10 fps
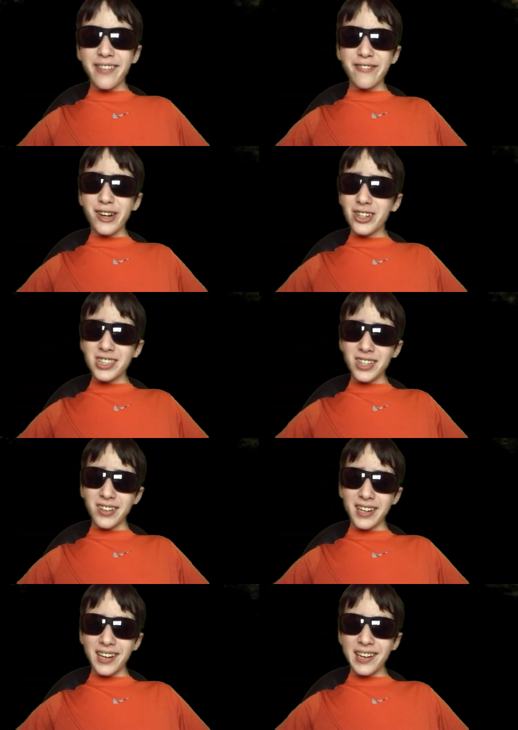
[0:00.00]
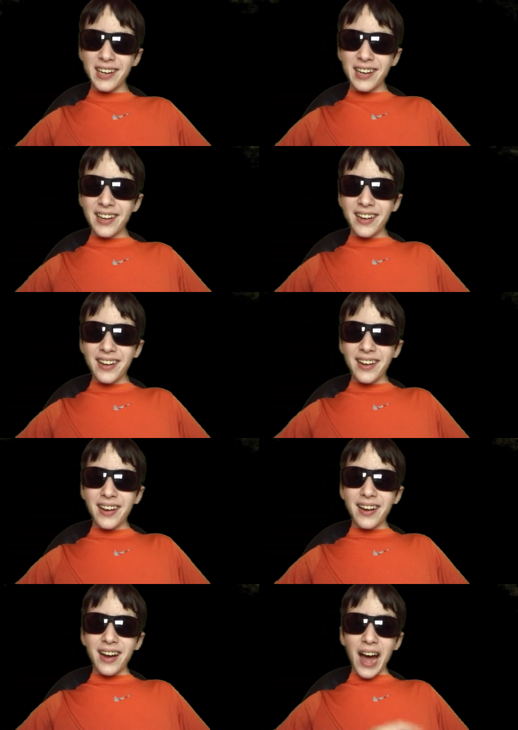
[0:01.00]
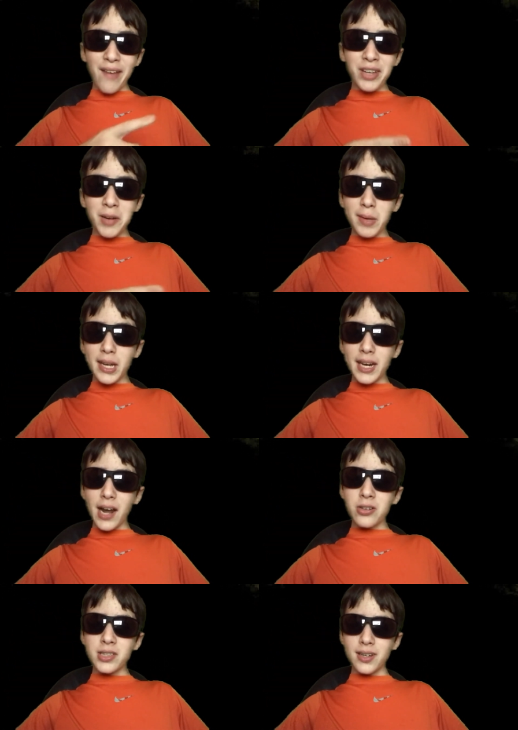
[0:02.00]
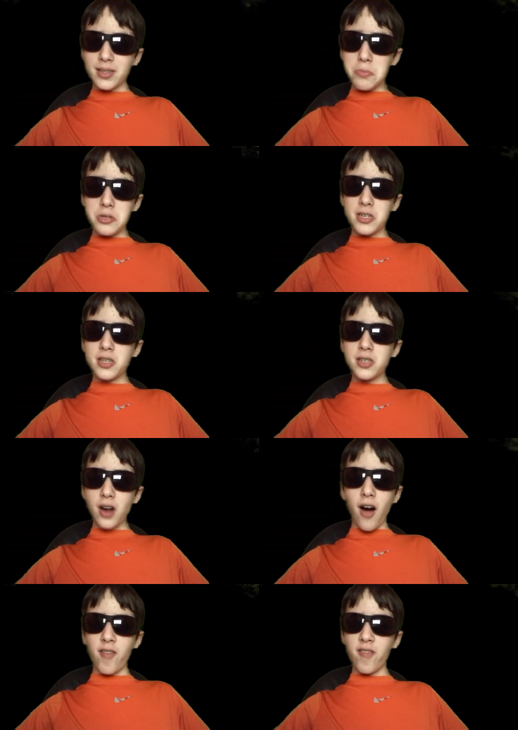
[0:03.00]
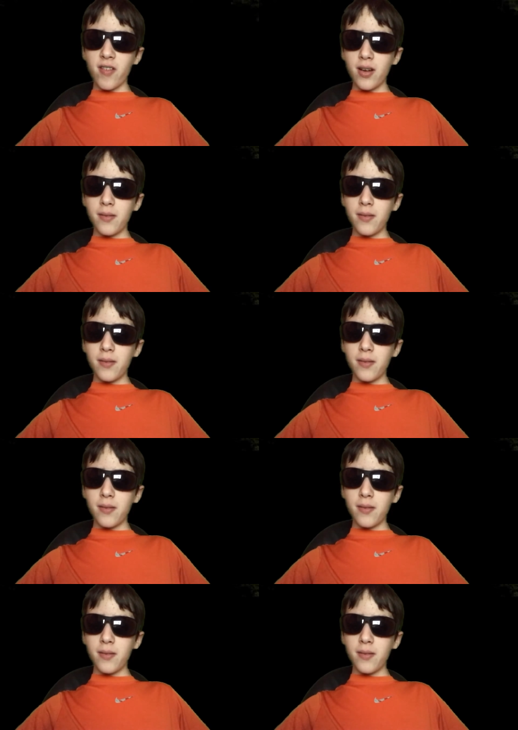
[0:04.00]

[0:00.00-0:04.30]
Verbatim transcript: anniversary, I'm gonna be announcing some stuff.